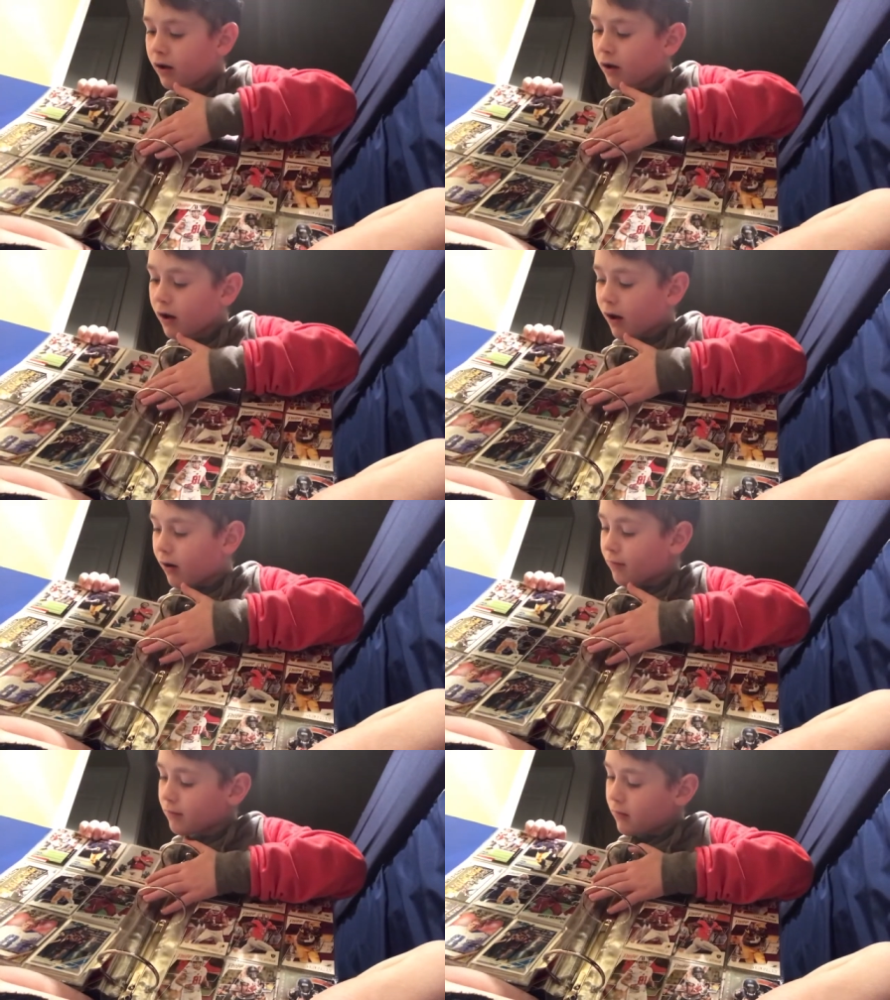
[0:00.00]

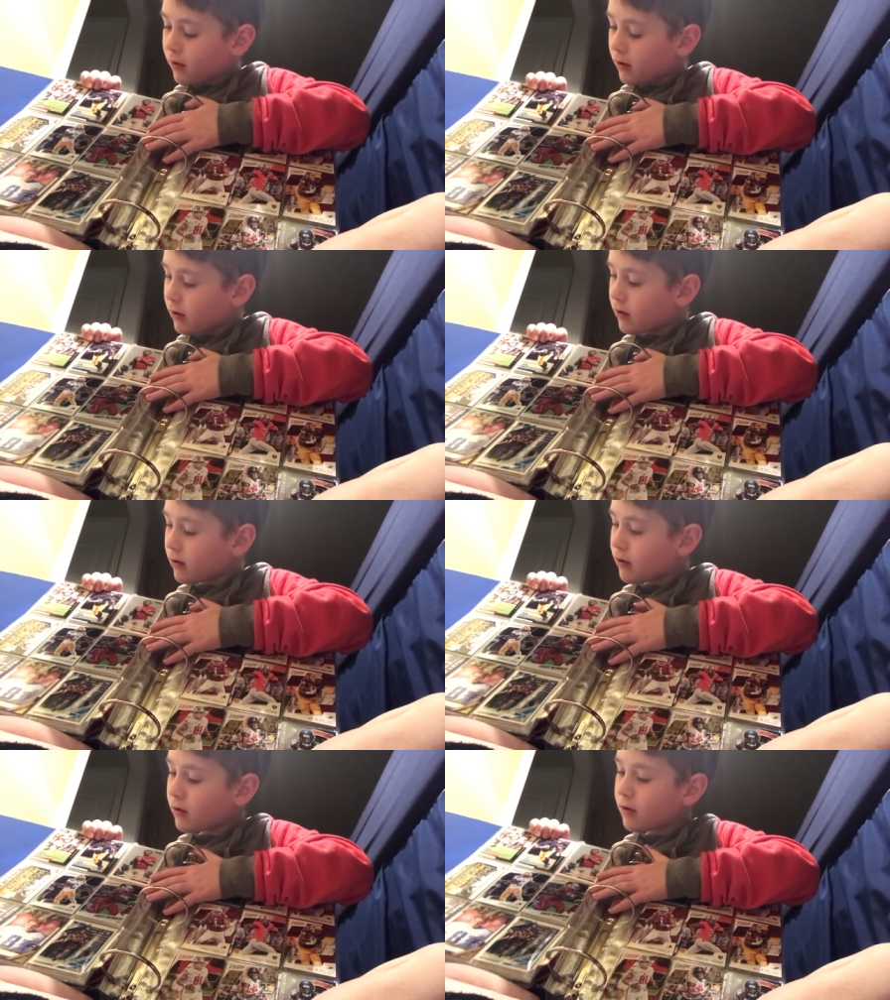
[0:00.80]
Um,
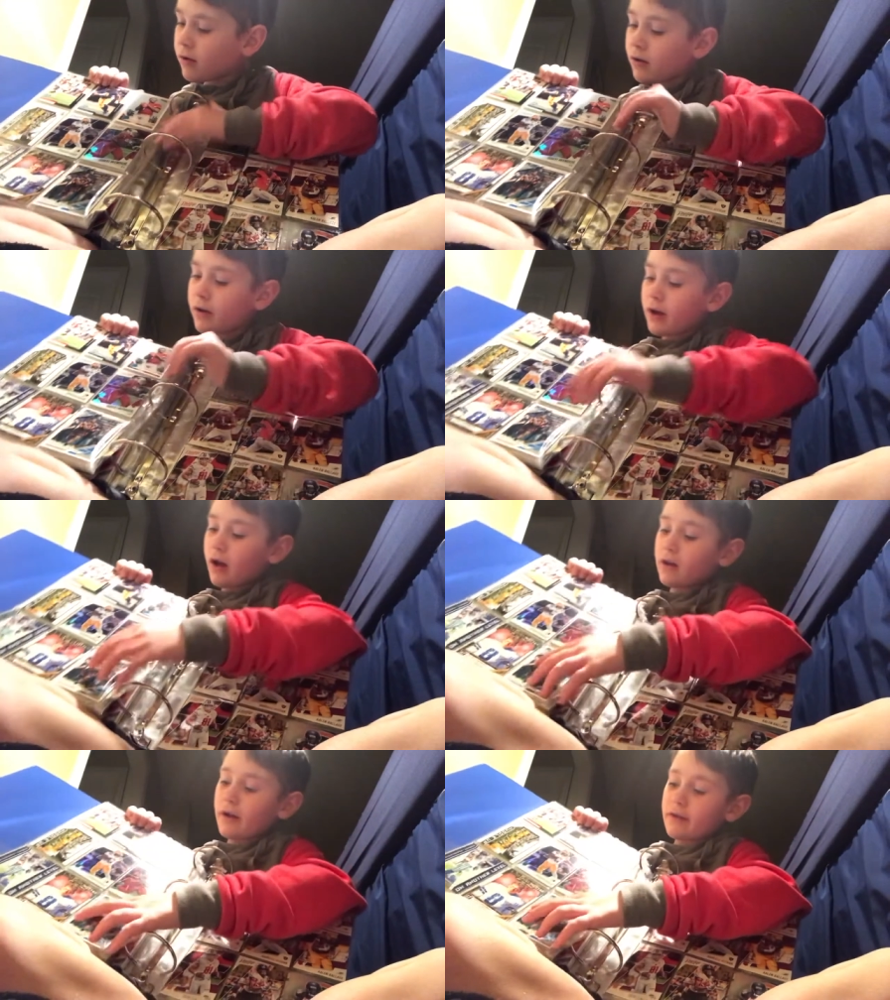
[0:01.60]

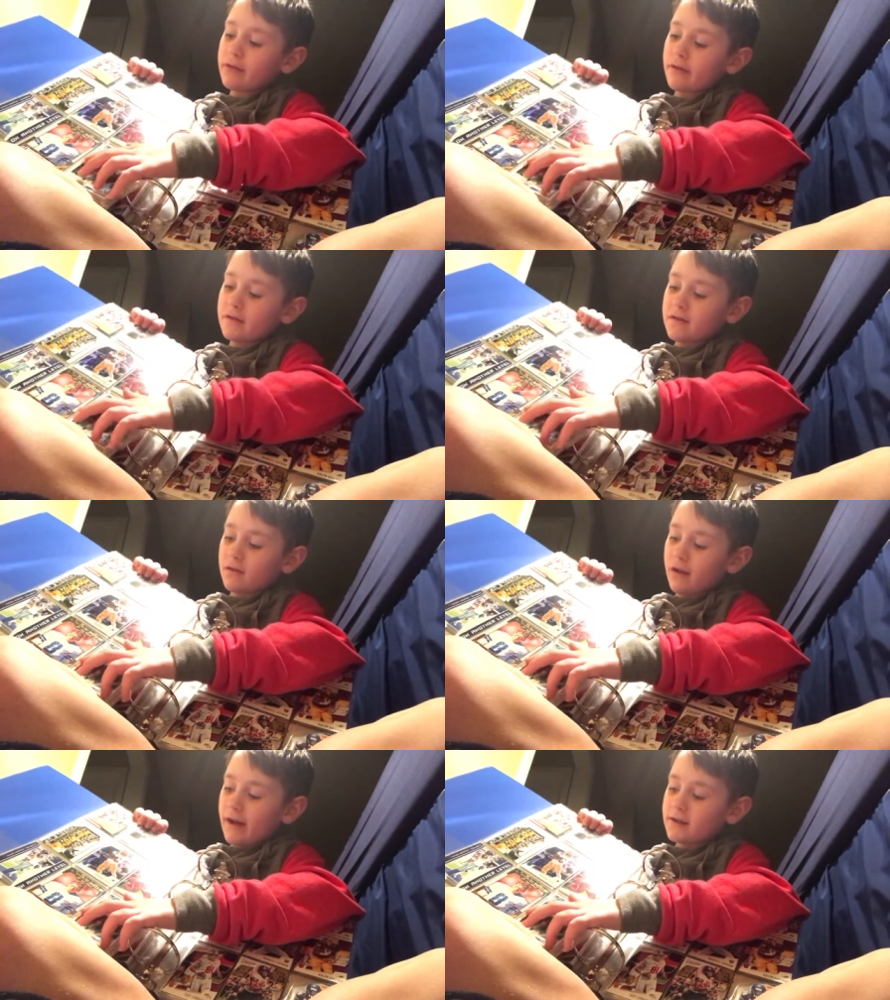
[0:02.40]
got like this
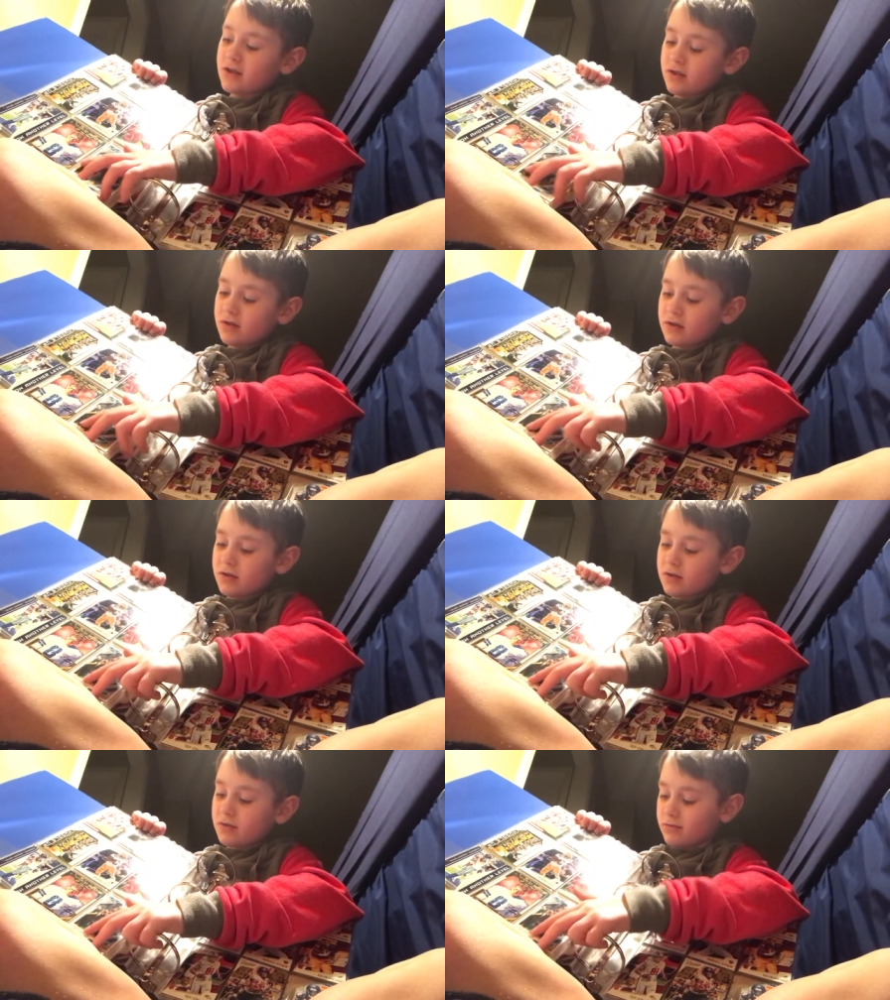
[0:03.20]

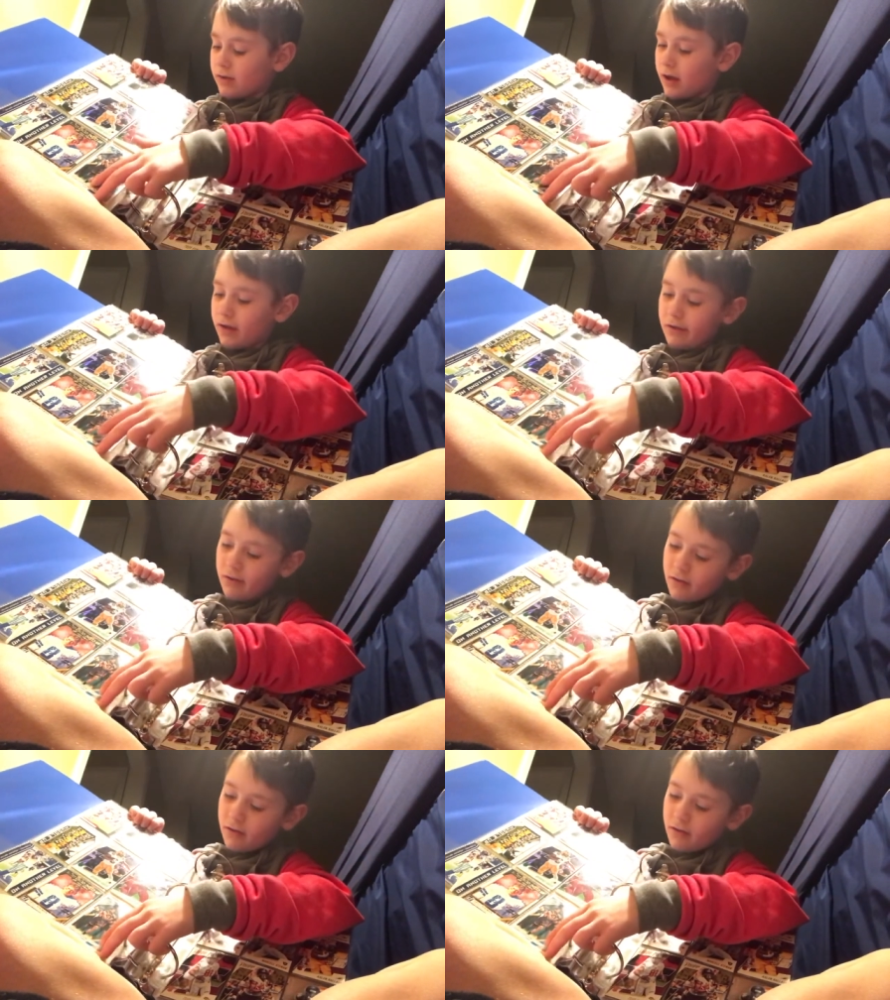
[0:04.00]
legends thing.